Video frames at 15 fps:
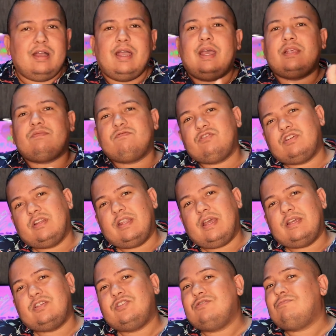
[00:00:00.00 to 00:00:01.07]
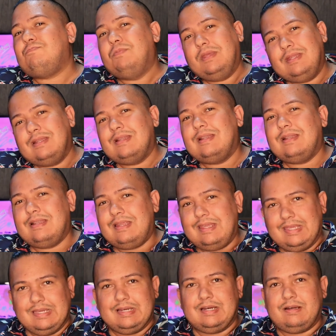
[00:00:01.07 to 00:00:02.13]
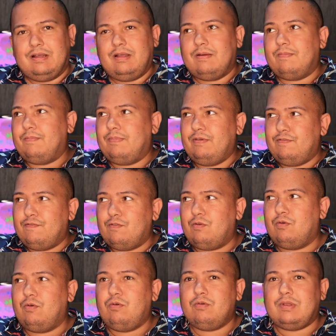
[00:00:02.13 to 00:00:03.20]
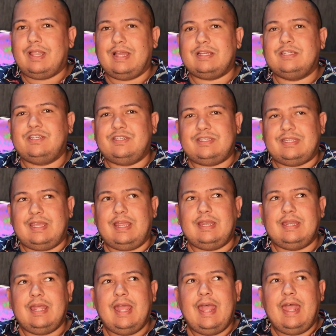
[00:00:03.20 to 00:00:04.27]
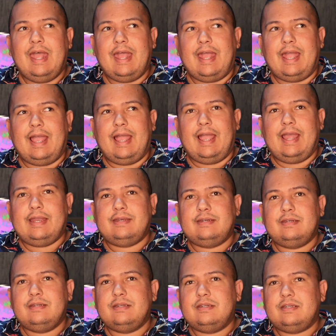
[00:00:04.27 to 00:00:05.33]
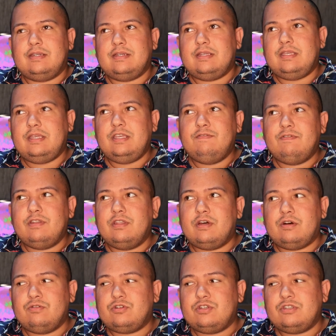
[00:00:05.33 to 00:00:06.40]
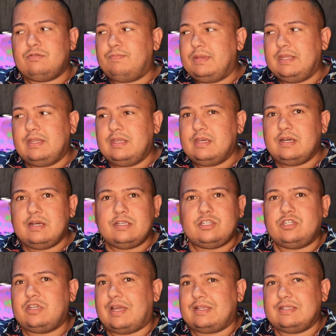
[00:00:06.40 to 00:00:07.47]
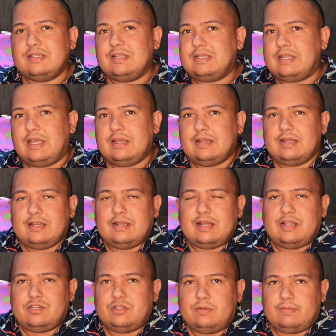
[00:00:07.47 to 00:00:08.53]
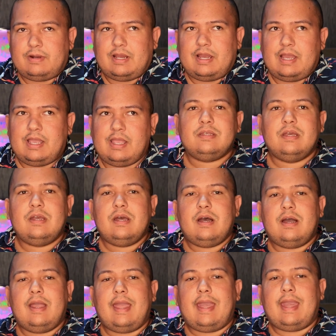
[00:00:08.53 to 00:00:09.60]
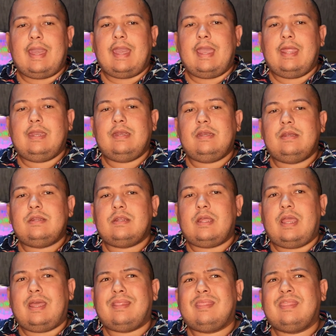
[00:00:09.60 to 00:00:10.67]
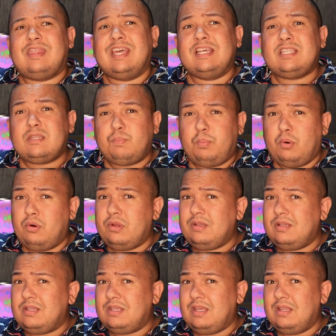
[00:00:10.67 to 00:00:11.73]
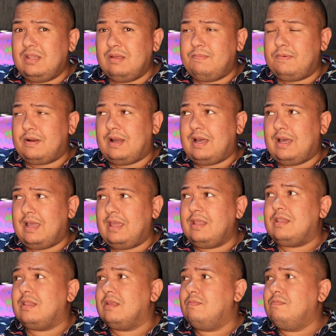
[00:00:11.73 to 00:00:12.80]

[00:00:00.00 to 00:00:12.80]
As for Shanae, she's been here before, like she said, and even though she's been here, she hasn't attended a Nanji Braai. And at this point in the Braai, the